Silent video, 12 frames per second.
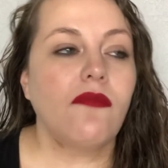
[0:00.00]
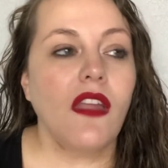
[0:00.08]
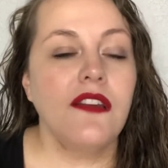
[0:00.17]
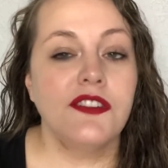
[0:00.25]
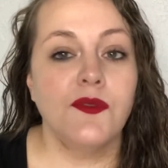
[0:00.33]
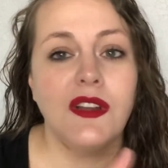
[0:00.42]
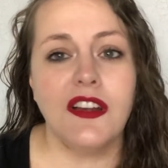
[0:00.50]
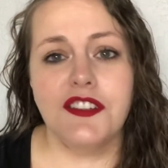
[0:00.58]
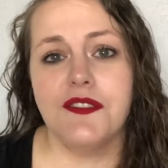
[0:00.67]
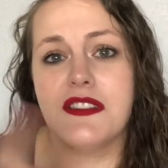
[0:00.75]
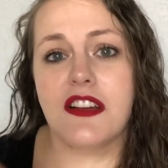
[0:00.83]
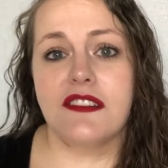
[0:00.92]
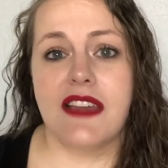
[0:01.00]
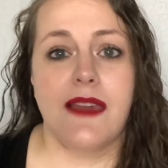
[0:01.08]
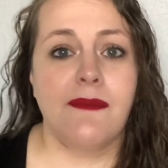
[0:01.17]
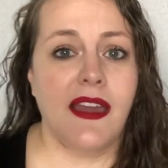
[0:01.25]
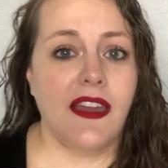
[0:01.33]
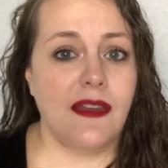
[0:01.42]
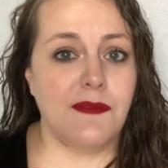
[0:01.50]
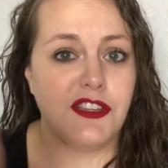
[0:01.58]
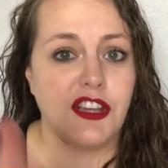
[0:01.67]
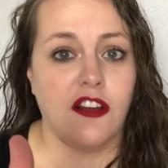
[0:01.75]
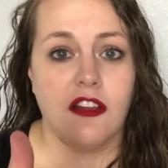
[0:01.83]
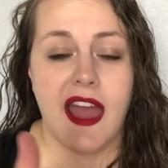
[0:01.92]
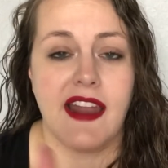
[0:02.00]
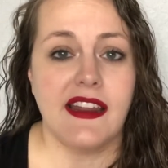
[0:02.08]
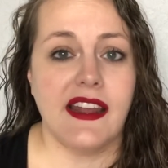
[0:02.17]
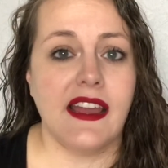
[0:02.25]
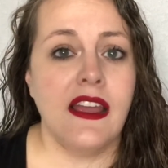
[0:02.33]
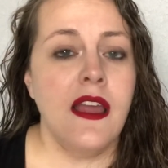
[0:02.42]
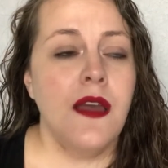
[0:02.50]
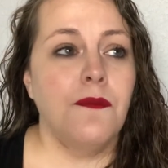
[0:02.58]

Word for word: so what I'll do is I'll take my image, I'll edit it,